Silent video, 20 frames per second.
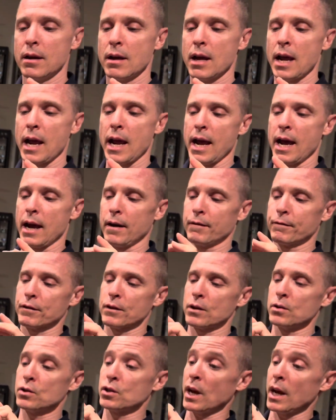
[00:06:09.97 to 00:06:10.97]
And for
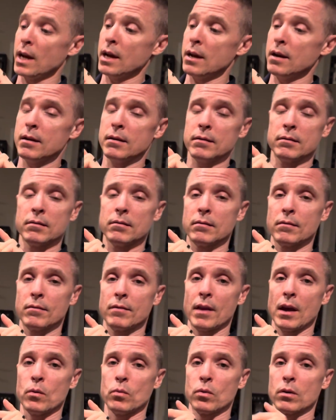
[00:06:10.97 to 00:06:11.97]
the Jade,
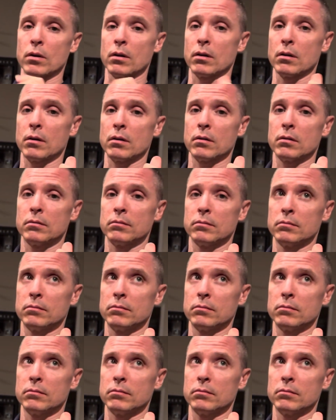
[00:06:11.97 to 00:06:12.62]
they were